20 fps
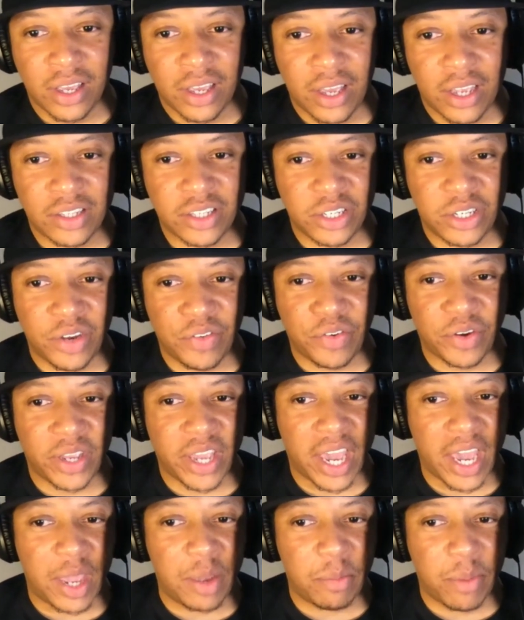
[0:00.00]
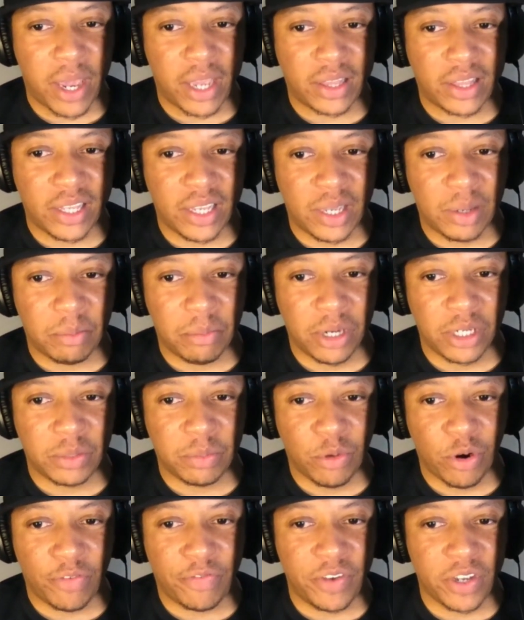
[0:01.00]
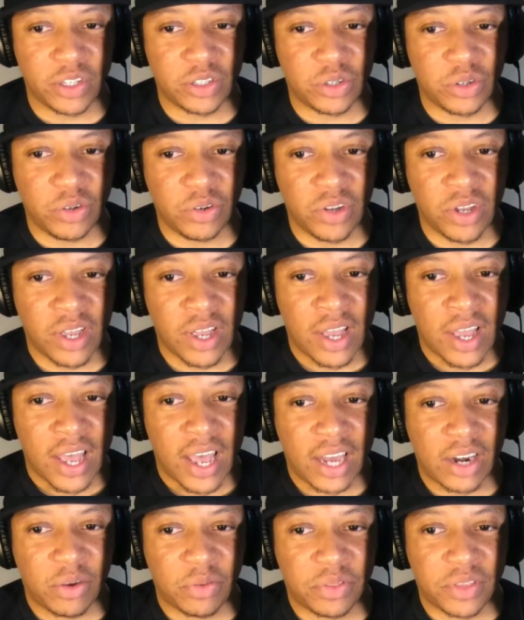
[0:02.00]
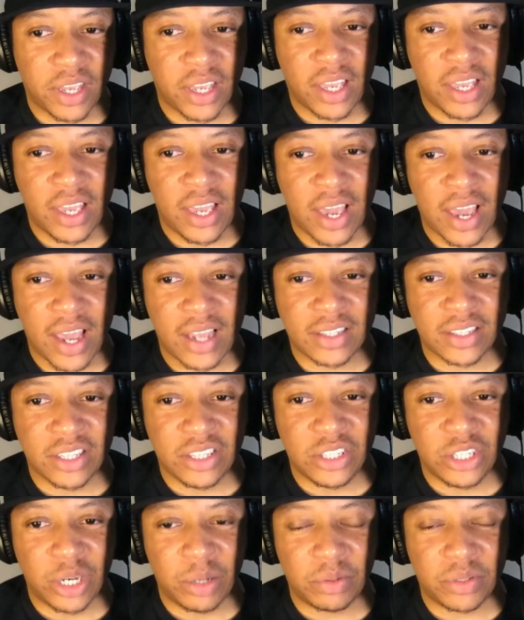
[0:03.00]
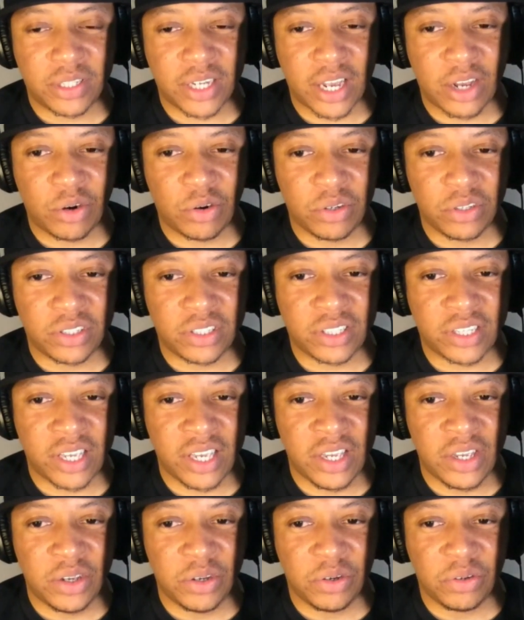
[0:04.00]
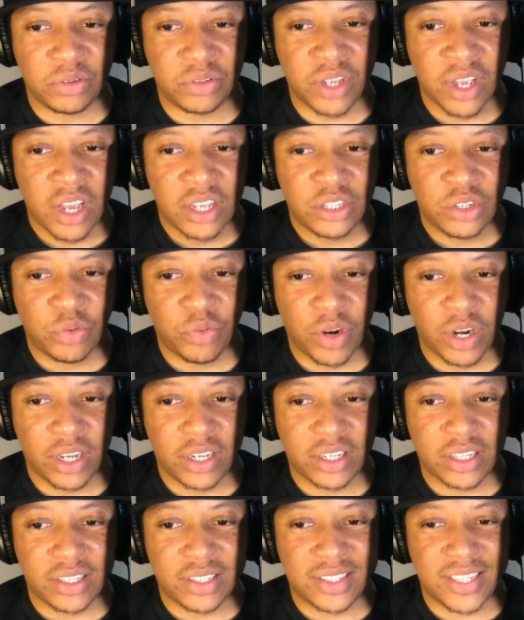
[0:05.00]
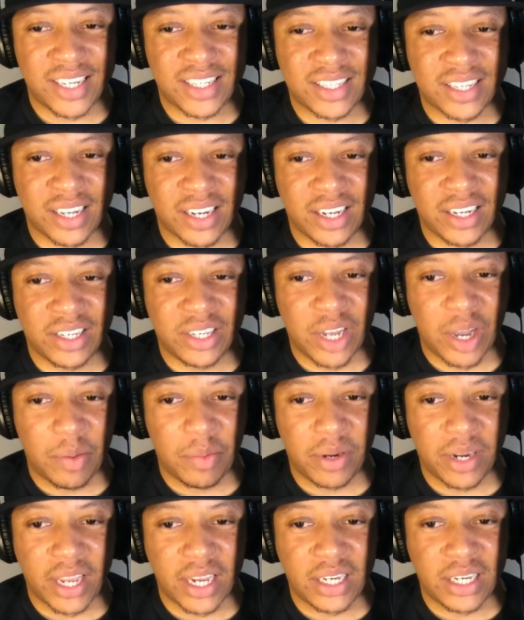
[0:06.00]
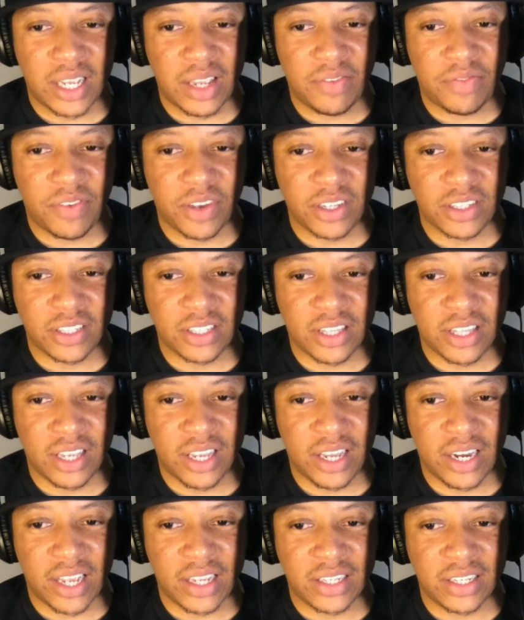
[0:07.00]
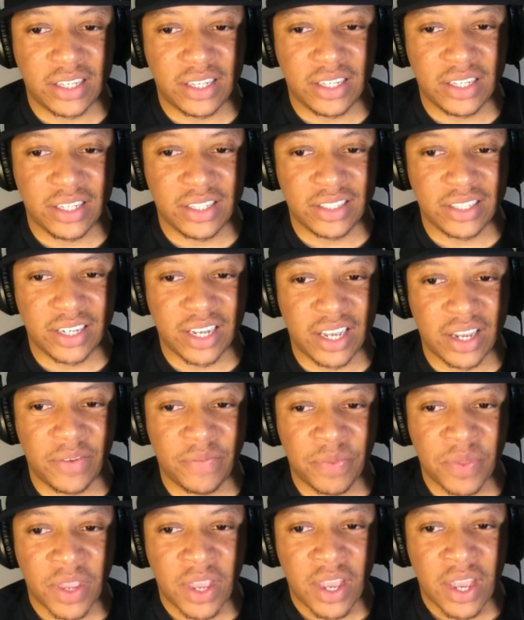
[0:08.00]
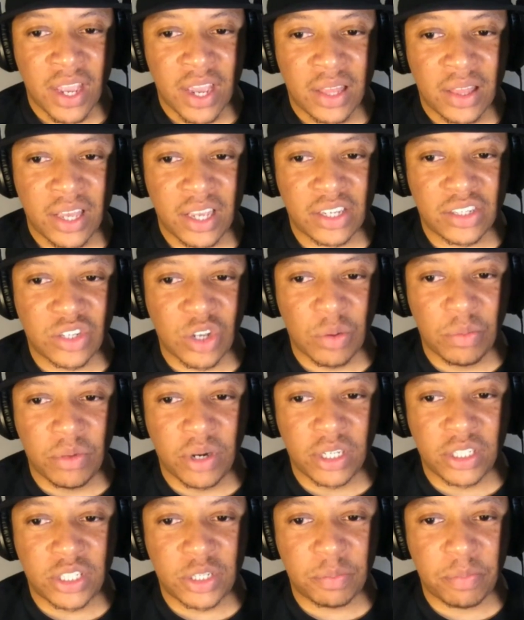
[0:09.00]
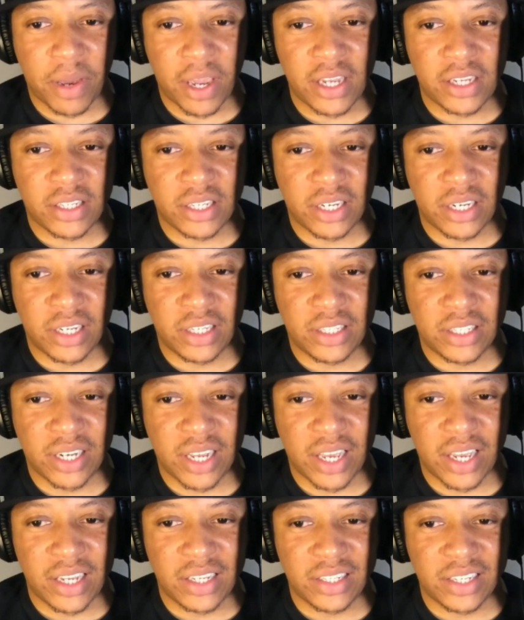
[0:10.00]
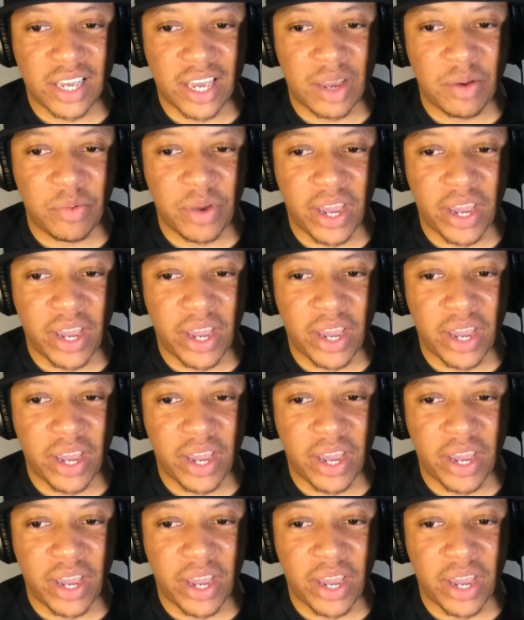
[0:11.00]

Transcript: It's a different game back then, much more physical. I don't think he has the jump shot or skills to really consistently dominate defenses then as he does today. There's so much spacing in today's game.